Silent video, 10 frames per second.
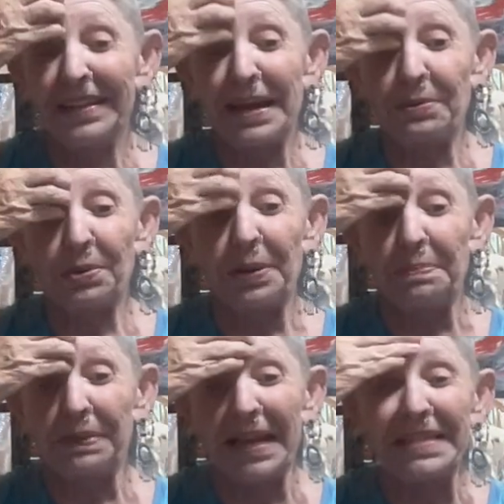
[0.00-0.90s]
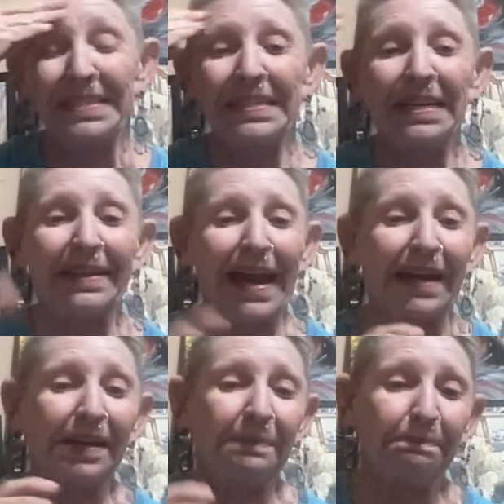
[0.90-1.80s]
they were replacing
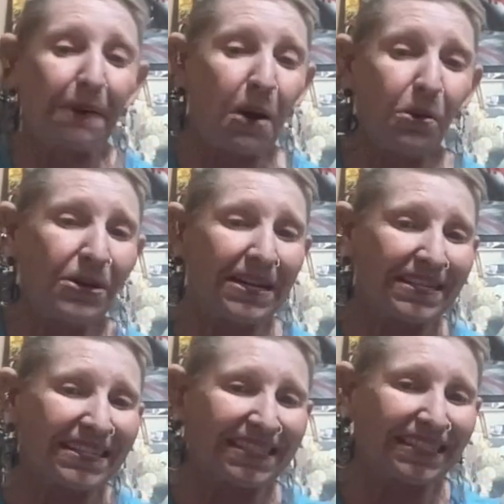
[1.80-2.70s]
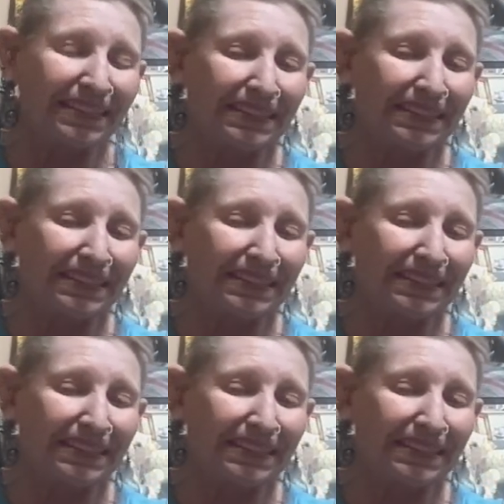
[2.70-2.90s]
that component